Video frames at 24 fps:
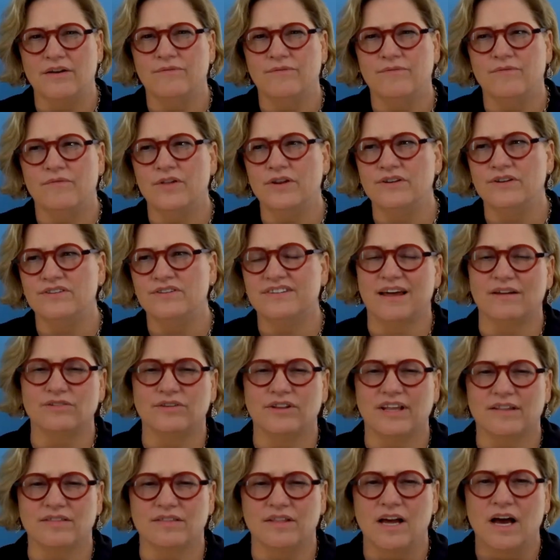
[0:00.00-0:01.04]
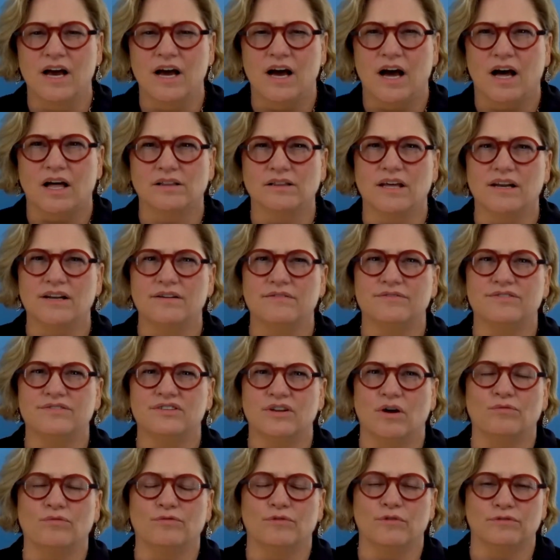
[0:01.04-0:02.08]
it sounds like a lot of
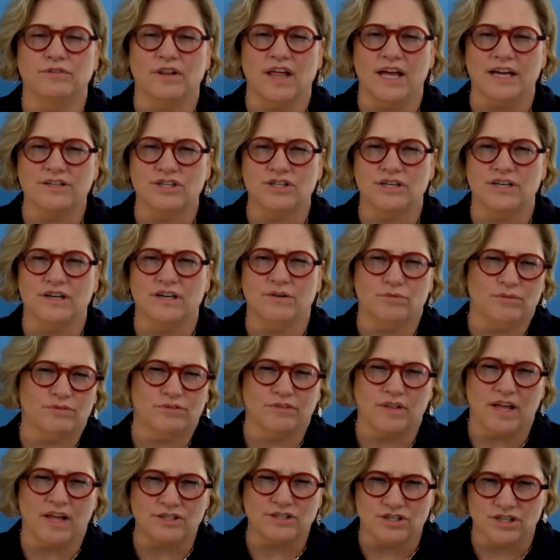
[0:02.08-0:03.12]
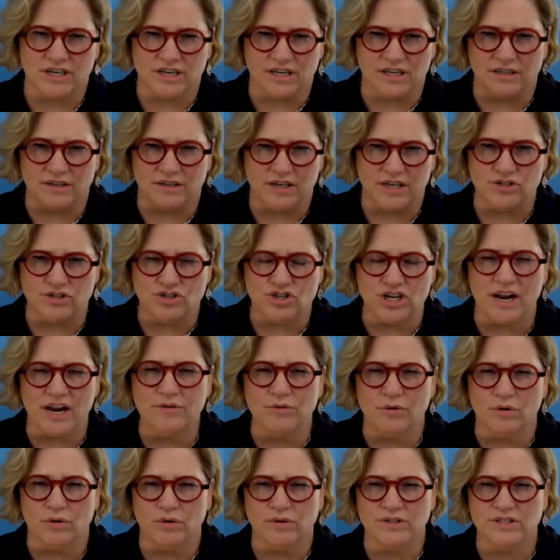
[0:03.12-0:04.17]
self-reflection and reflection in
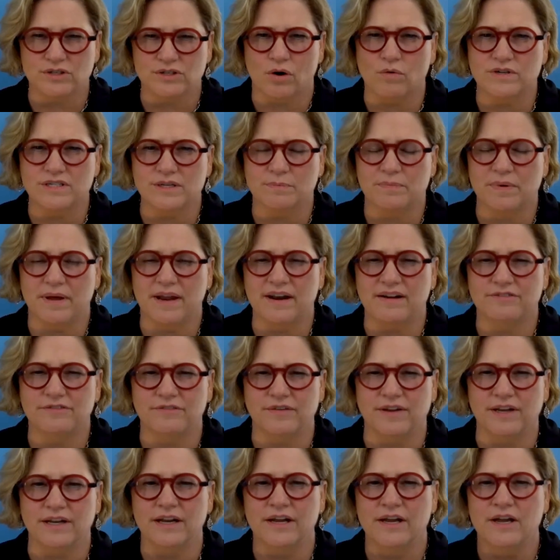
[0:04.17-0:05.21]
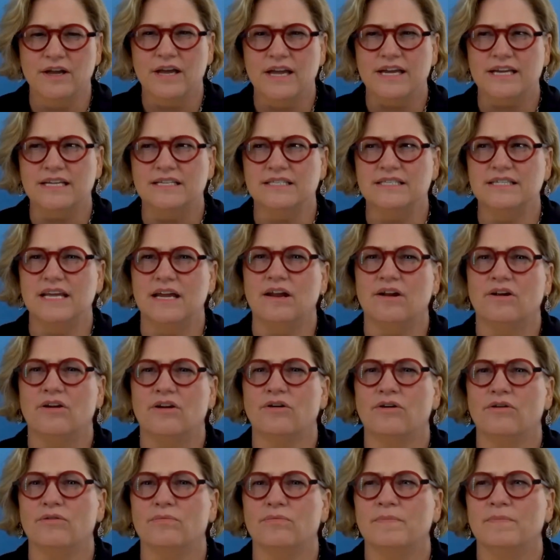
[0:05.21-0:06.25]
general is always a benefit. Is
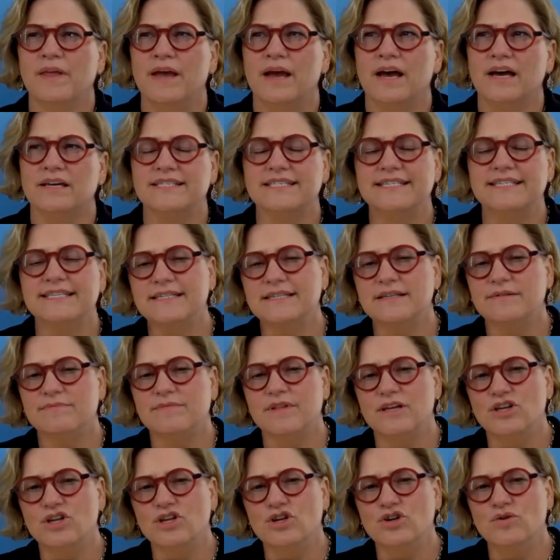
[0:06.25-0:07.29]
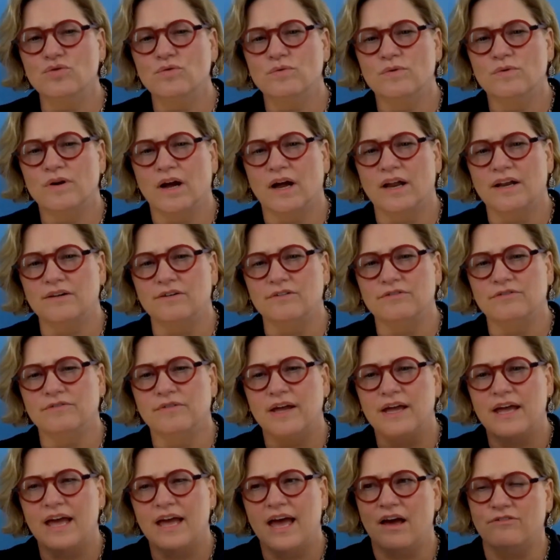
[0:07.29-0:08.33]
there a system that you kind of
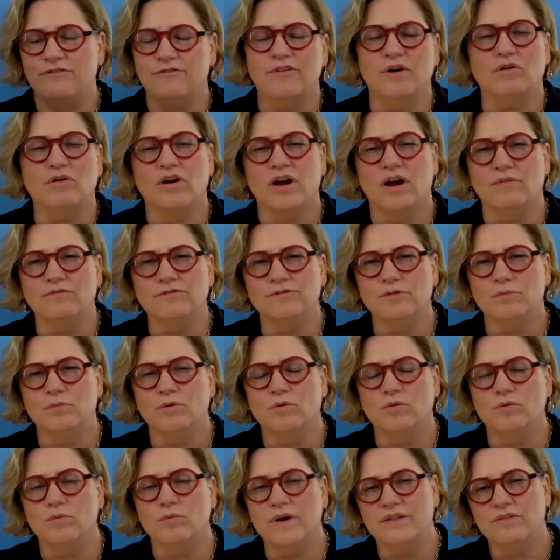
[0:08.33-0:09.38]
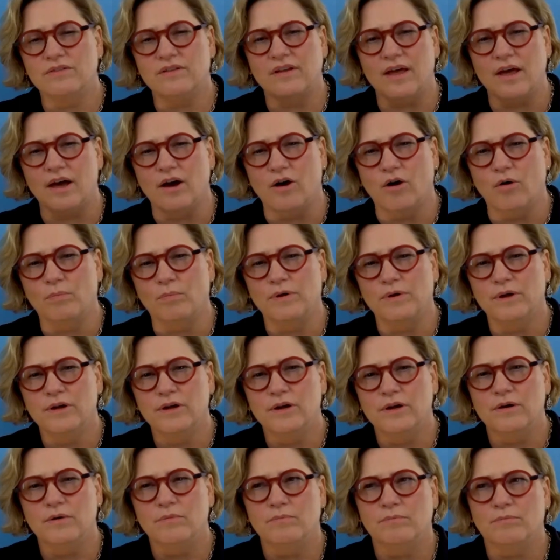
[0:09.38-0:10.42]
have felt comfortable with to help
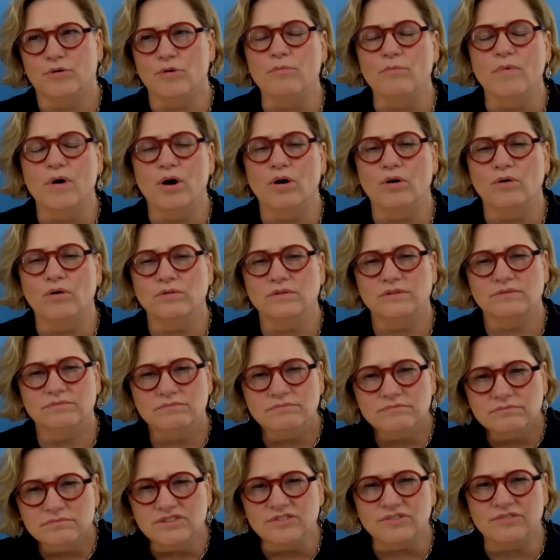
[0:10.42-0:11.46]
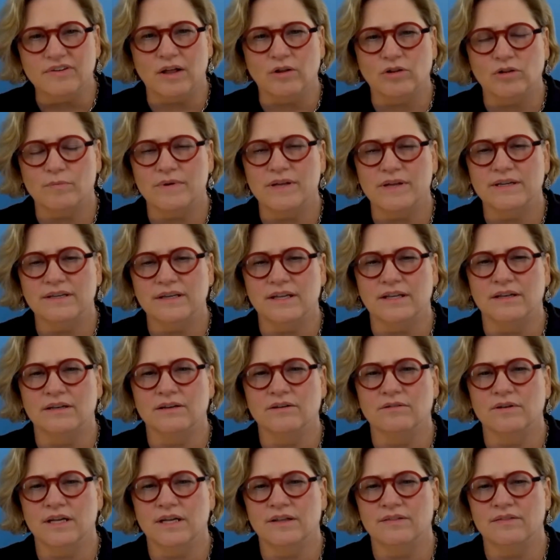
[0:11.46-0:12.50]
promote development
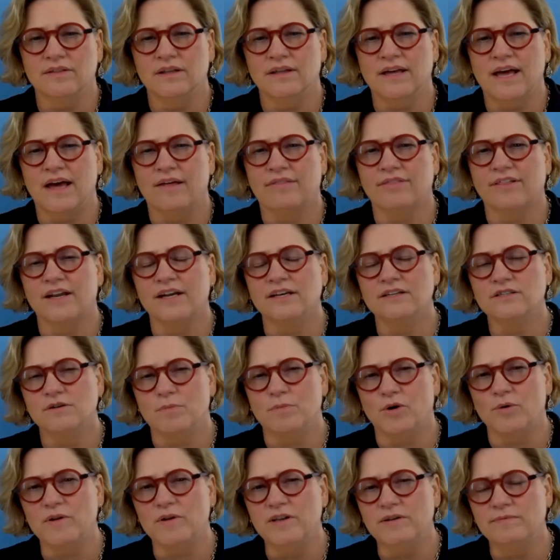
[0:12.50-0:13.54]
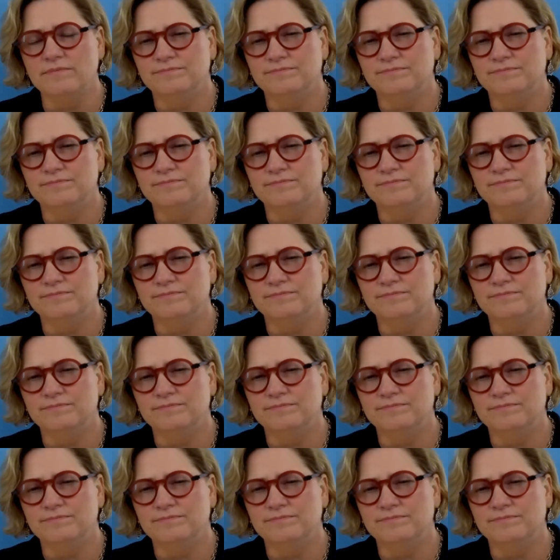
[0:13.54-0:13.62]
in the athletic department?